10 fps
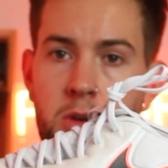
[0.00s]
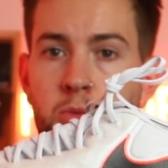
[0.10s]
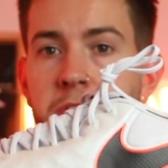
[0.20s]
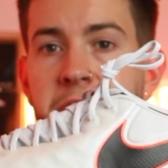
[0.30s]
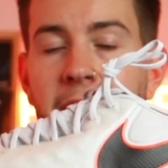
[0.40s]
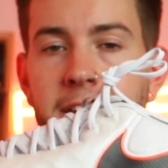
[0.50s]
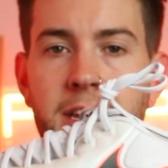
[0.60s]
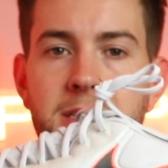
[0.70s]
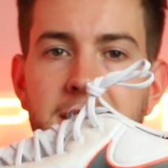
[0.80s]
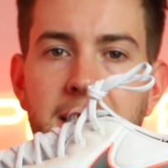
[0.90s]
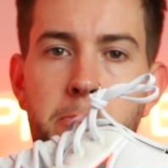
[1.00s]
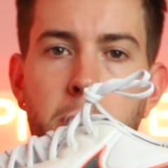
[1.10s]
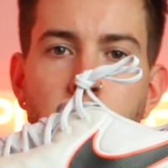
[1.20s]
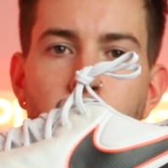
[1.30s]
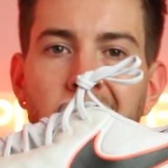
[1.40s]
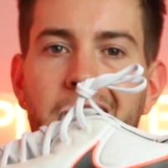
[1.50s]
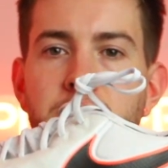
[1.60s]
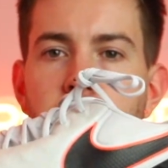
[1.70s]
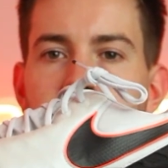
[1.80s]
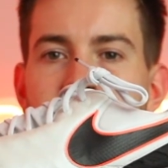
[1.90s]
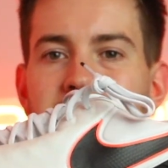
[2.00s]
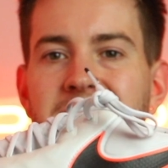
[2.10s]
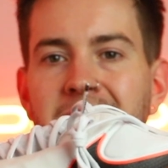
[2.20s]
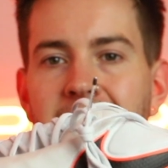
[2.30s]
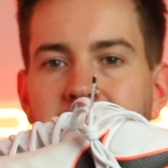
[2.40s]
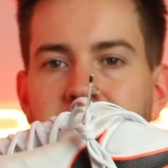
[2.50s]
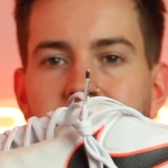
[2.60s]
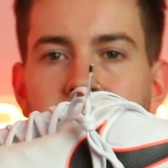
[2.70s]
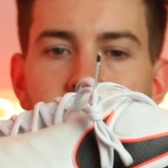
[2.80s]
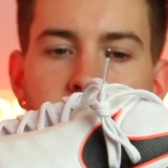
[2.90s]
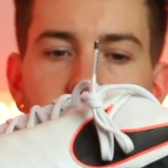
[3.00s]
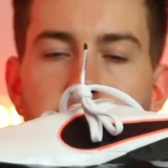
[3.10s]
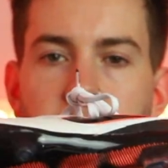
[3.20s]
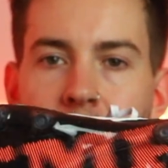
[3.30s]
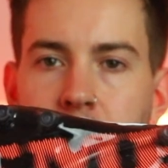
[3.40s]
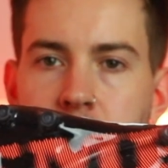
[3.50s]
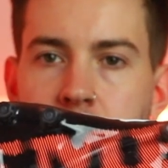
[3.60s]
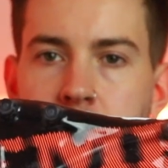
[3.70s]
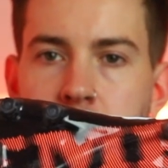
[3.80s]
with the Nike Tiempo Legend 6 firm ground